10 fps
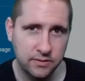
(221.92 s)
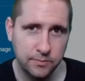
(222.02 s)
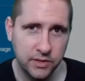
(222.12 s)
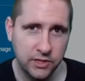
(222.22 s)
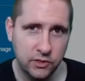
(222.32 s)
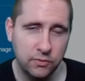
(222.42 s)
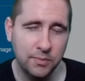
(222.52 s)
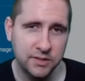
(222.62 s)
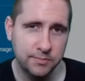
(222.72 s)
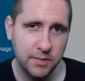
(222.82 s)
but you
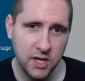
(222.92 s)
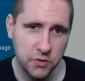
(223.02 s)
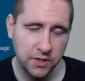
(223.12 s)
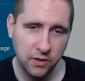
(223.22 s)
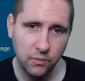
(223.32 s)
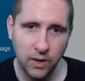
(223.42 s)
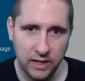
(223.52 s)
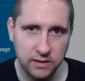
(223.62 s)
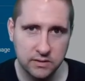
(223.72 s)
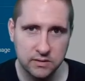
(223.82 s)
must manually grade
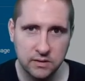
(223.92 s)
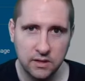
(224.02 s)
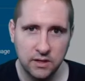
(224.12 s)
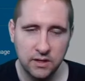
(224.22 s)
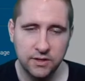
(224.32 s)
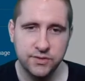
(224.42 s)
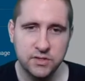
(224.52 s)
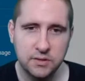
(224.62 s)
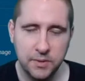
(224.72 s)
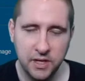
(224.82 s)
it. So
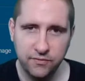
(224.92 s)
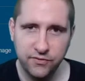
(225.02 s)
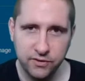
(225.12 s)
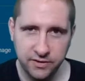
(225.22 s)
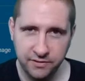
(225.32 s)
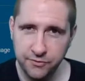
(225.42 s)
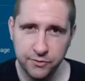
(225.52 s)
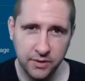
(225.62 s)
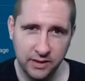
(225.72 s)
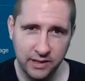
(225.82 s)
this could be helpful if you're
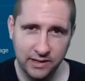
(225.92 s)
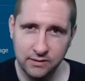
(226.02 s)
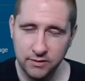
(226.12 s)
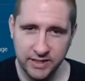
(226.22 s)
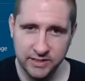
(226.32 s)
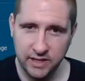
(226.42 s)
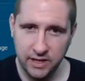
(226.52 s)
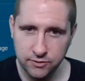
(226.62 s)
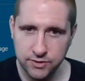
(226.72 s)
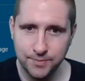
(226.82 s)
doing like a little essay
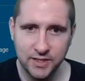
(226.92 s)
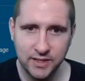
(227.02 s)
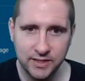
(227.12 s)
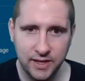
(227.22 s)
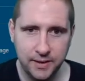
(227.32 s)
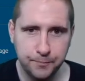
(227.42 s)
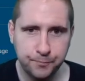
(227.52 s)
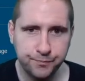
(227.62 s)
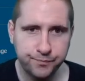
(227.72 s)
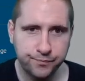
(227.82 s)
or something like that.
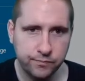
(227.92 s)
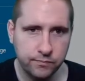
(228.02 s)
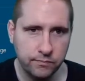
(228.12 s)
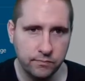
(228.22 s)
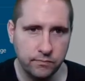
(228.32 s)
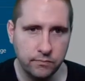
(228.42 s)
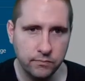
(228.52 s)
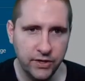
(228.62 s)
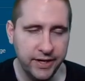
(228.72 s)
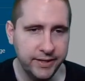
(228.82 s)

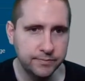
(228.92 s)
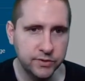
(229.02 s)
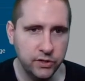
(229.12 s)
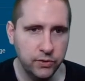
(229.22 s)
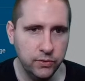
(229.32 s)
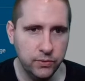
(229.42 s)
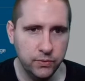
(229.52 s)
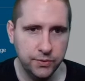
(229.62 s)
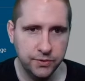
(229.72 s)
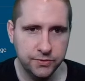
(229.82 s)
All right,
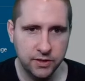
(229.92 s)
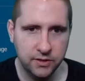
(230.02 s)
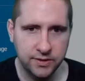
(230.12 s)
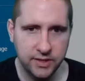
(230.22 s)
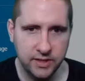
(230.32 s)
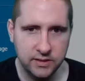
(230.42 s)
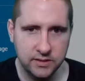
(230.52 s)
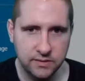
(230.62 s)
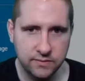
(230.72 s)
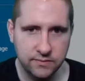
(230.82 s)
so those are
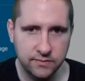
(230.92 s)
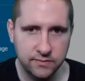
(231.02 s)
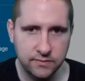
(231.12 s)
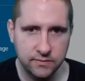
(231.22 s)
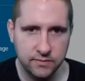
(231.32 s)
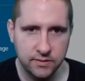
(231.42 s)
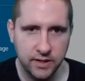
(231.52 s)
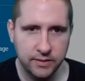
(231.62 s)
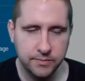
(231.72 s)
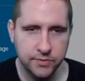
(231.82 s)
these
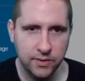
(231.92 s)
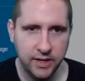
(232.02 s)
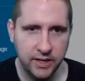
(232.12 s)
items right